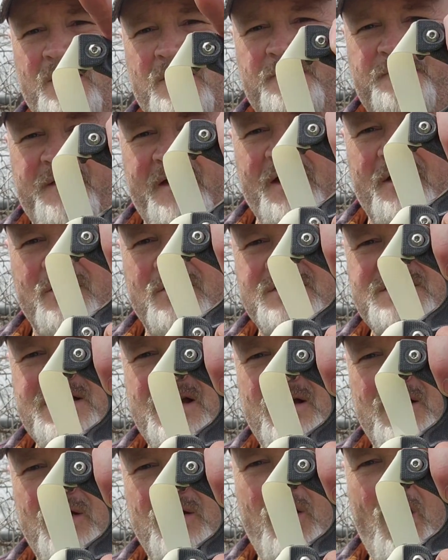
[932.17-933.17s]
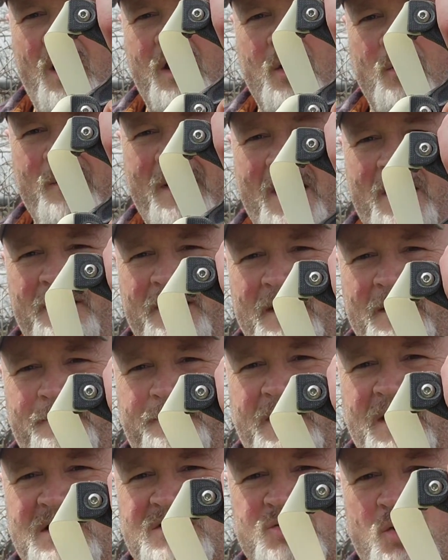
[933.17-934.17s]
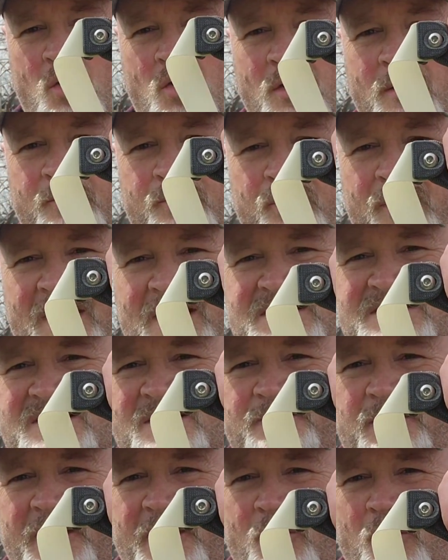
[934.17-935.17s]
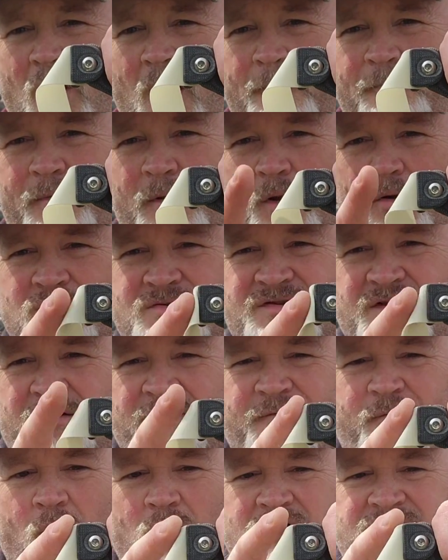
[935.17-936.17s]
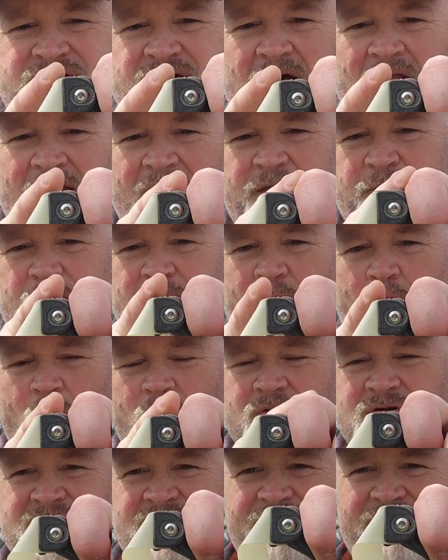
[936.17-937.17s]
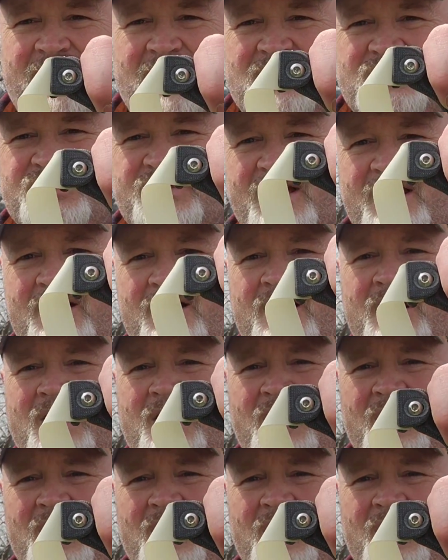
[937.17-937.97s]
fingers lock around in pinch or embrace, but you're up close to the forks. You got like 3/4 of an inch there.